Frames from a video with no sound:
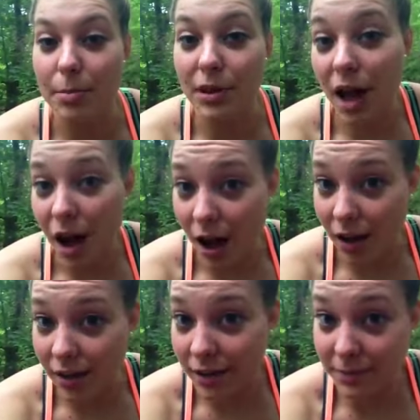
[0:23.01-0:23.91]

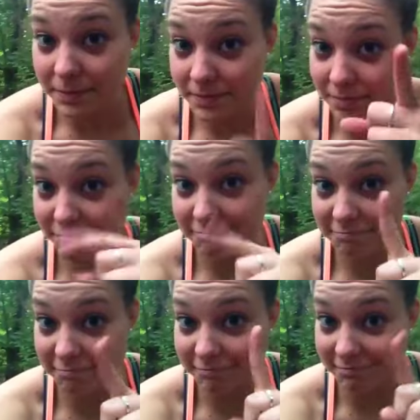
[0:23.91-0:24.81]
blog
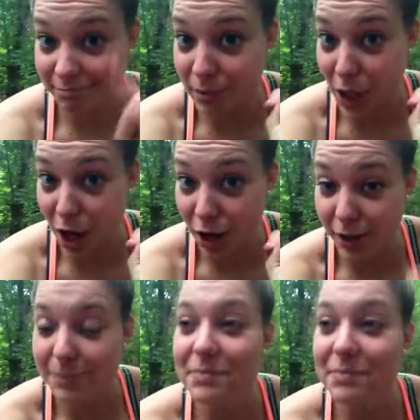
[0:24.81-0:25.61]
blog,